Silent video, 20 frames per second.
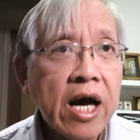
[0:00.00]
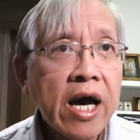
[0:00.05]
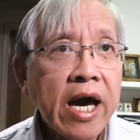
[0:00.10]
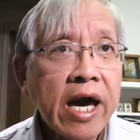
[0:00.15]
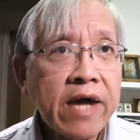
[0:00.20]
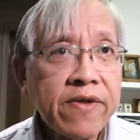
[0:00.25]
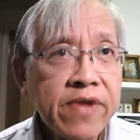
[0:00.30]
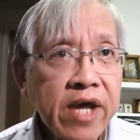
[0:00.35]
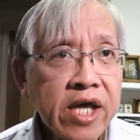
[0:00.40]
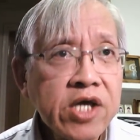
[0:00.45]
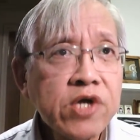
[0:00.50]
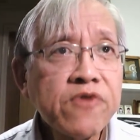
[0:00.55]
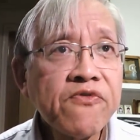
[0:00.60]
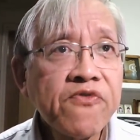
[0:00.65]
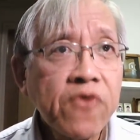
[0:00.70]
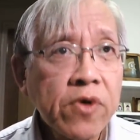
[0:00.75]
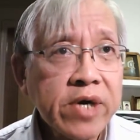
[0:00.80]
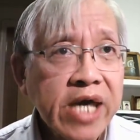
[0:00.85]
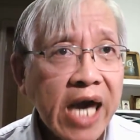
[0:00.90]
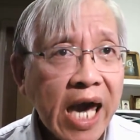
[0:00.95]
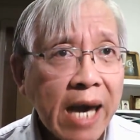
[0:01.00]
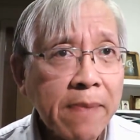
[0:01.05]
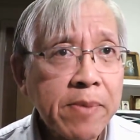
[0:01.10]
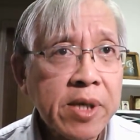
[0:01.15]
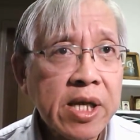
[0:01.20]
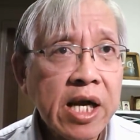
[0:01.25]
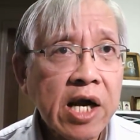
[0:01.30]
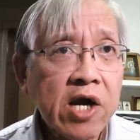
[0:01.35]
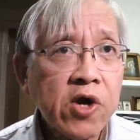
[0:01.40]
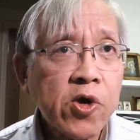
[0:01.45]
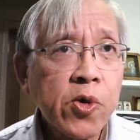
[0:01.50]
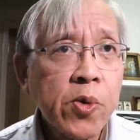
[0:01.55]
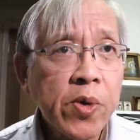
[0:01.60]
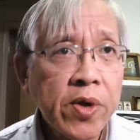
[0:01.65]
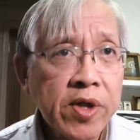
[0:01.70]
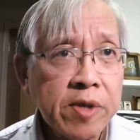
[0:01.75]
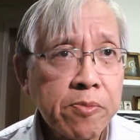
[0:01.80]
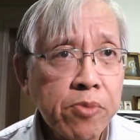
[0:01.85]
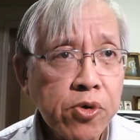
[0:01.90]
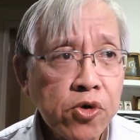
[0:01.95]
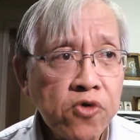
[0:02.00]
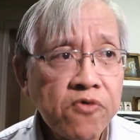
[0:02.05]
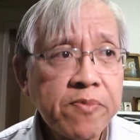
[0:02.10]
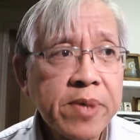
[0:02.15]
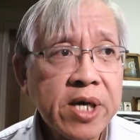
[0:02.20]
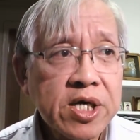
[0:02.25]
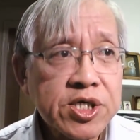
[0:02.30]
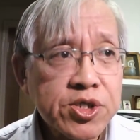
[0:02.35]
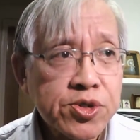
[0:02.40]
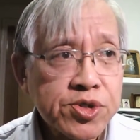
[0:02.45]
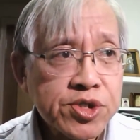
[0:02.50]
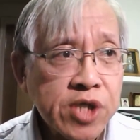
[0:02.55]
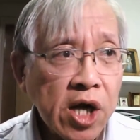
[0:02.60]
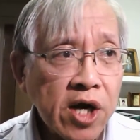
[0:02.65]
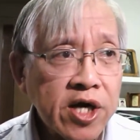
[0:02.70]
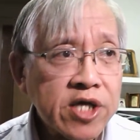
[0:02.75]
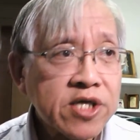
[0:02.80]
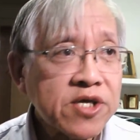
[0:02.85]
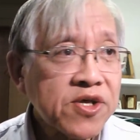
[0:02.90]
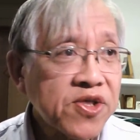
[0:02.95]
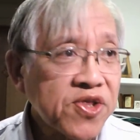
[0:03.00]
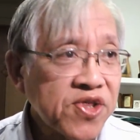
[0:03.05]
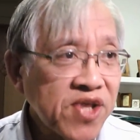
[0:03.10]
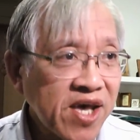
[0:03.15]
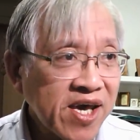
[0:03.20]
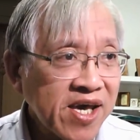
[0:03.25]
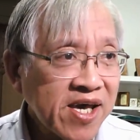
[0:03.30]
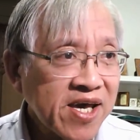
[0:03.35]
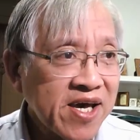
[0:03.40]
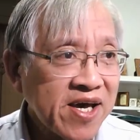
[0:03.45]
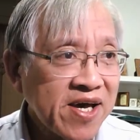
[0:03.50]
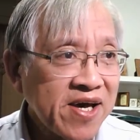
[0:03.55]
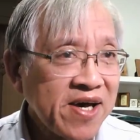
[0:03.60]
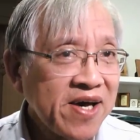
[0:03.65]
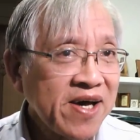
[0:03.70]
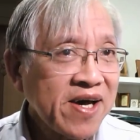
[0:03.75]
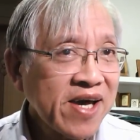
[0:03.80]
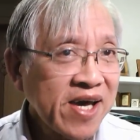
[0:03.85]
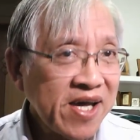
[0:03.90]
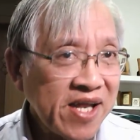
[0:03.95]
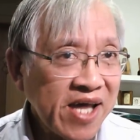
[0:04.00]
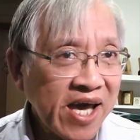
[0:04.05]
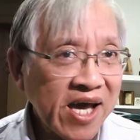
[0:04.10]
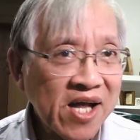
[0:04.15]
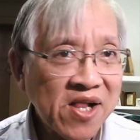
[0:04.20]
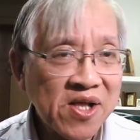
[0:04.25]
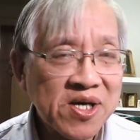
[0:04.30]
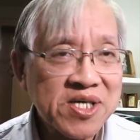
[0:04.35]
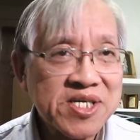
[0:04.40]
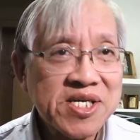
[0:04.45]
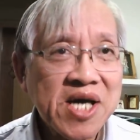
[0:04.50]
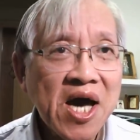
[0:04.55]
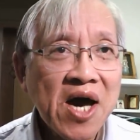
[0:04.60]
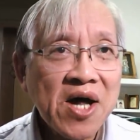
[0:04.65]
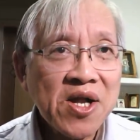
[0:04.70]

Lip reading: And then your vocabulary will improve because you're starting to think in English,